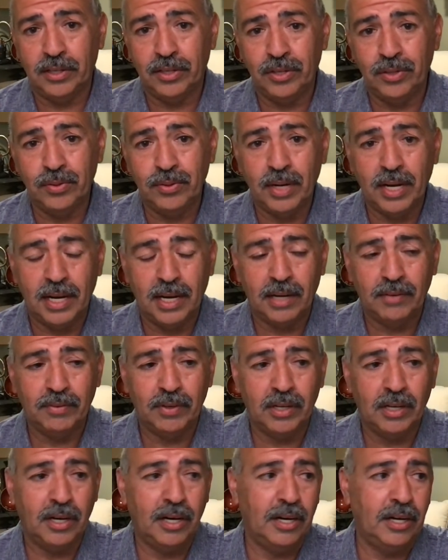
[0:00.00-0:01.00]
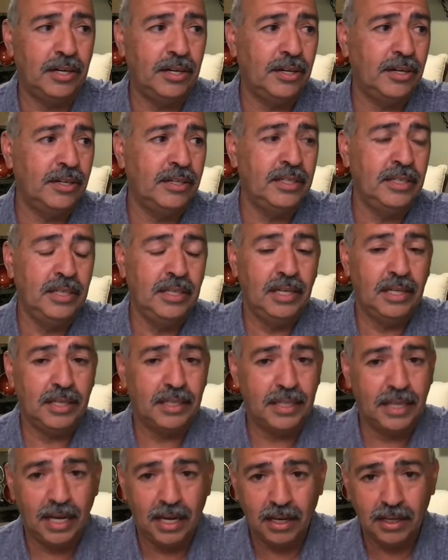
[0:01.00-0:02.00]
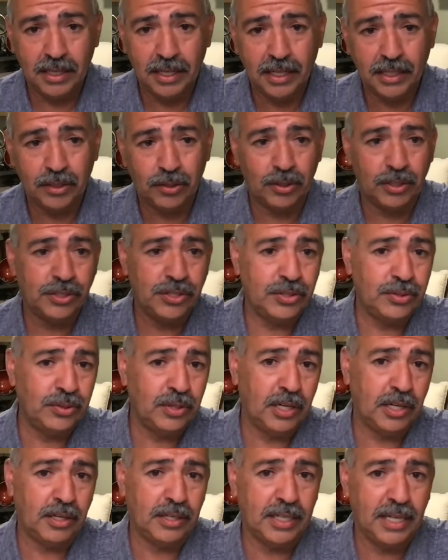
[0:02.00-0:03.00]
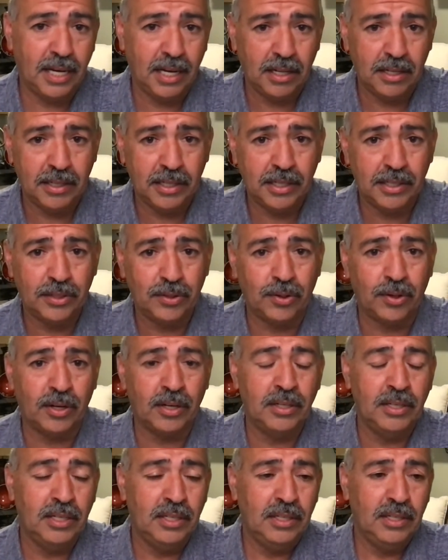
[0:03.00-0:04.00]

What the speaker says: you have a 100-gallon or 200-gallon or